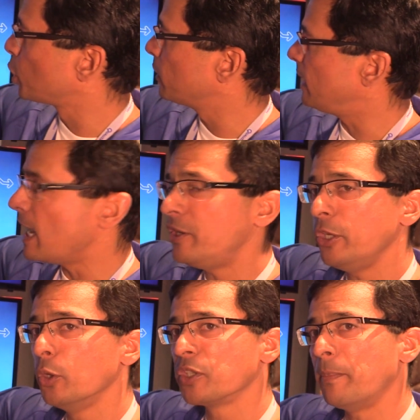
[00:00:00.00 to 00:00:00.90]
show that
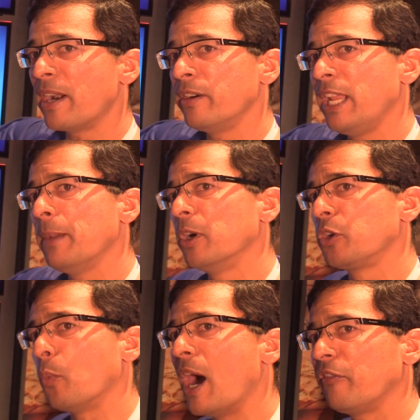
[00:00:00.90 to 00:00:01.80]
LTE-U is a better neighbor to
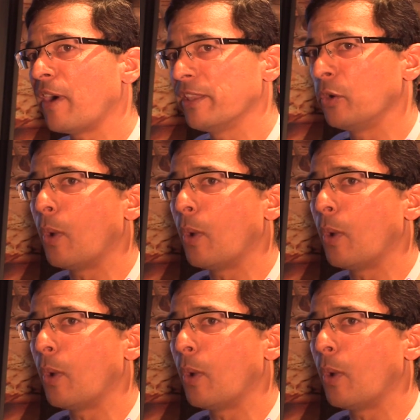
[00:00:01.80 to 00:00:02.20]
Wi-Fi than